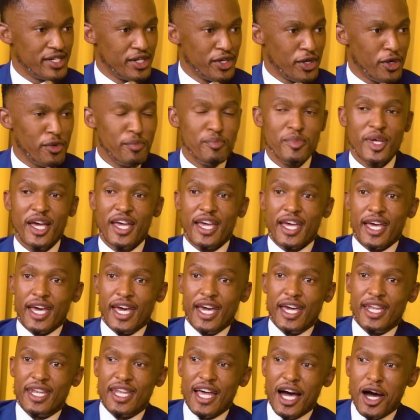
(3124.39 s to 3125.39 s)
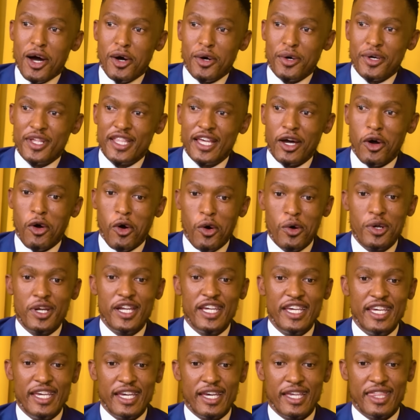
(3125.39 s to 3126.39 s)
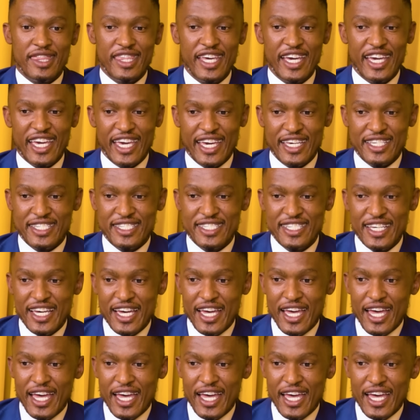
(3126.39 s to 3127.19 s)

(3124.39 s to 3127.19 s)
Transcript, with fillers: And now, the only thing is,